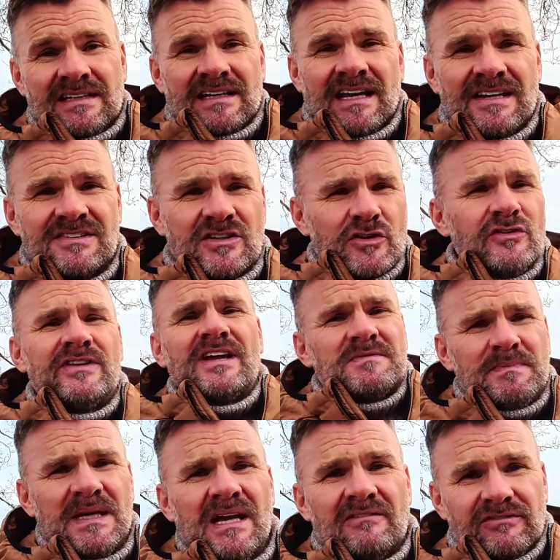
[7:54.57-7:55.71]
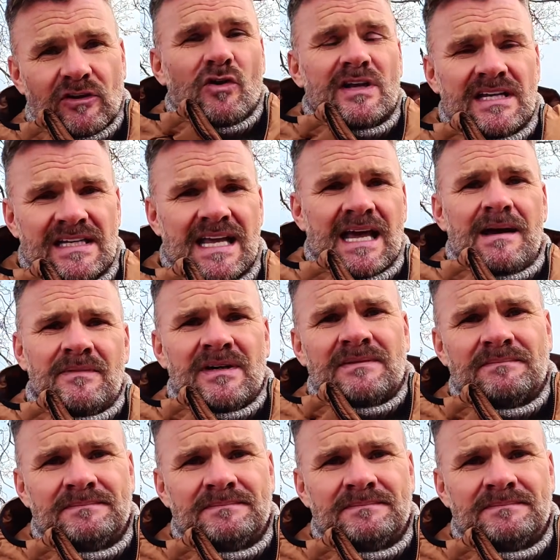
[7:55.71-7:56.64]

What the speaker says: is, could this be a vlogging camera?